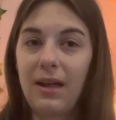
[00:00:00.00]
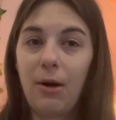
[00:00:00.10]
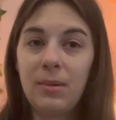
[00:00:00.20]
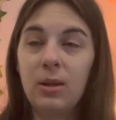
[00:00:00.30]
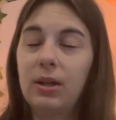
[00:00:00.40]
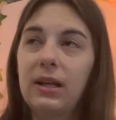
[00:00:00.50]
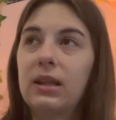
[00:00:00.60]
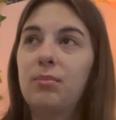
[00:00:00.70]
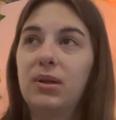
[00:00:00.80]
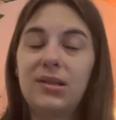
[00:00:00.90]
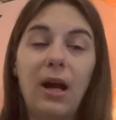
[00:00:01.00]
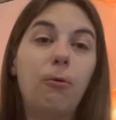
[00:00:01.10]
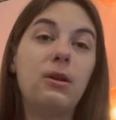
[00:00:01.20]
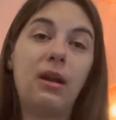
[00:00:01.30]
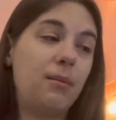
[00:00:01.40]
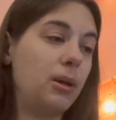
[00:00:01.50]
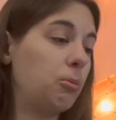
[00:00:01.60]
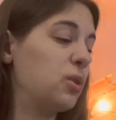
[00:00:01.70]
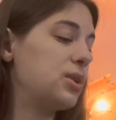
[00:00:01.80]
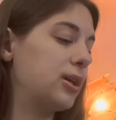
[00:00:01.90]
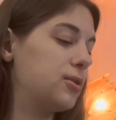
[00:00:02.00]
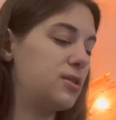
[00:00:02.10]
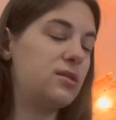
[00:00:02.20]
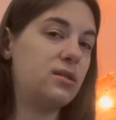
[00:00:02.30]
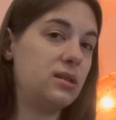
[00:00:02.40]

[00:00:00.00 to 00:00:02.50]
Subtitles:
me looking at the books, I would not be able to tell you the